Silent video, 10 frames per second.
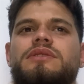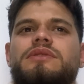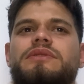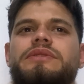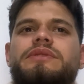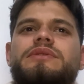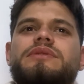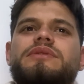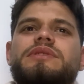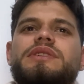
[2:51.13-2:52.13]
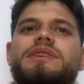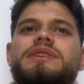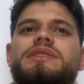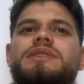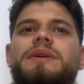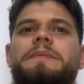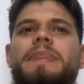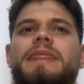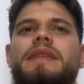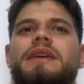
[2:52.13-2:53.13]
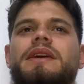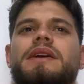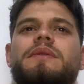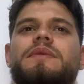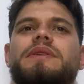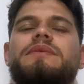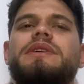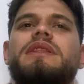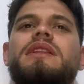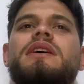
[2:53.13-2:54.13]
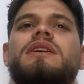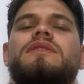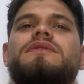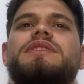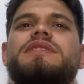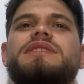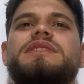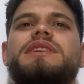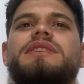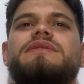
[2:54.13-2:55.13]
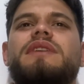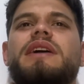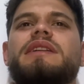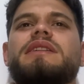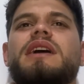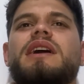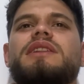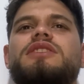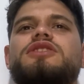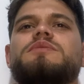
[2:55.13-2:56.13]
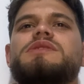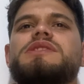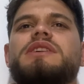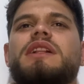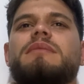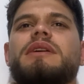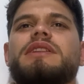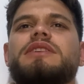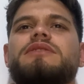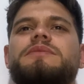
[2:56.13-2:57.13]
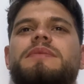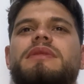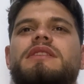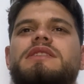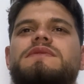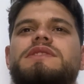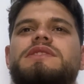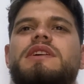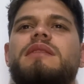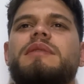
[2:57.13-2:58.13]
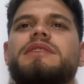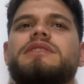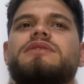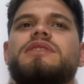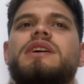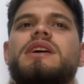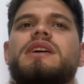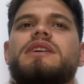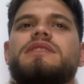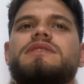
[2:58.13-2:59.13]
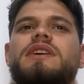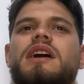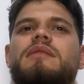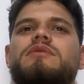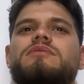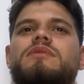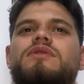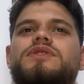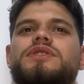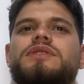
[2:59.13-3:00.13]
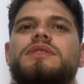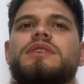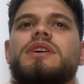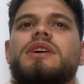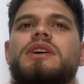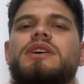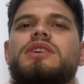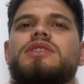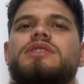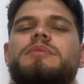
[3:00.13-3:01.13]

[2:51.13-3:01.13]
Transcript: To do this, we will first define a new physical magnitude. This physical magnitude is the amount motion. It is